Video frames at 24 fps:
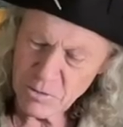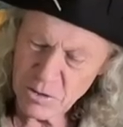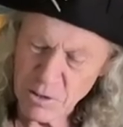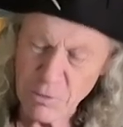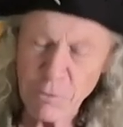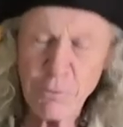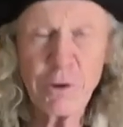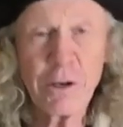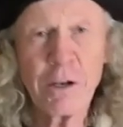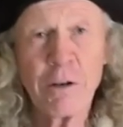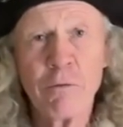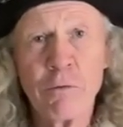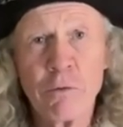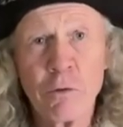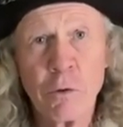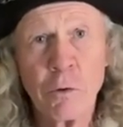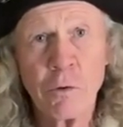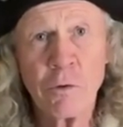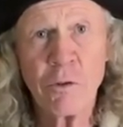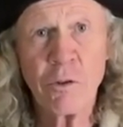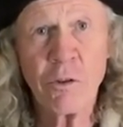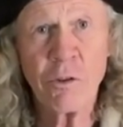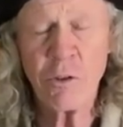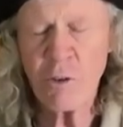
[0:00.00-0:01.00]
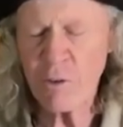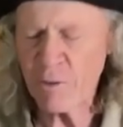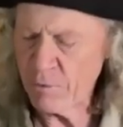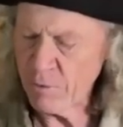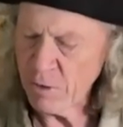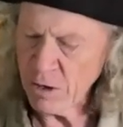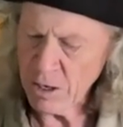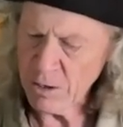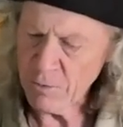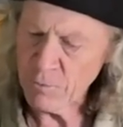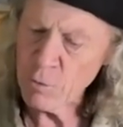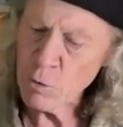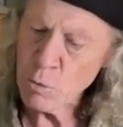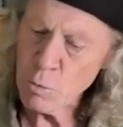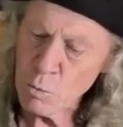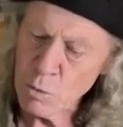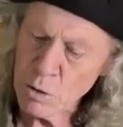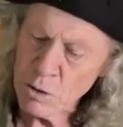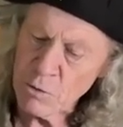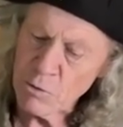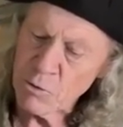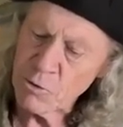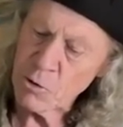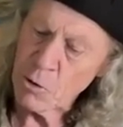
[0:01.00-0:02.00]
different influences, if, if, you
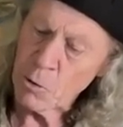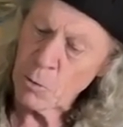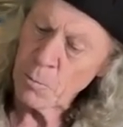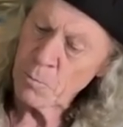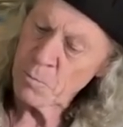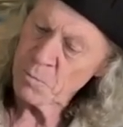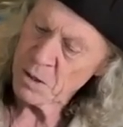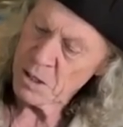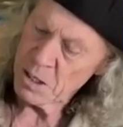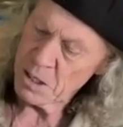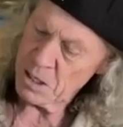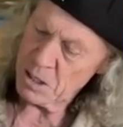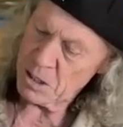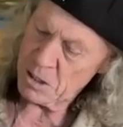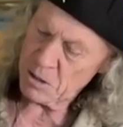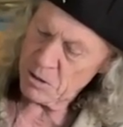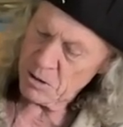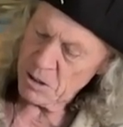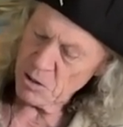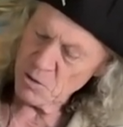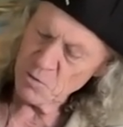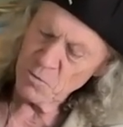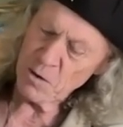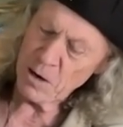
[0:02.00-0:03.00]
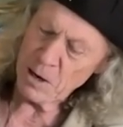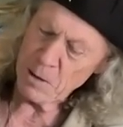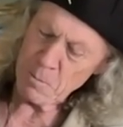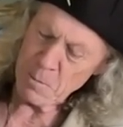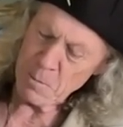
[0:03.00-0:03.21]
would. So this fine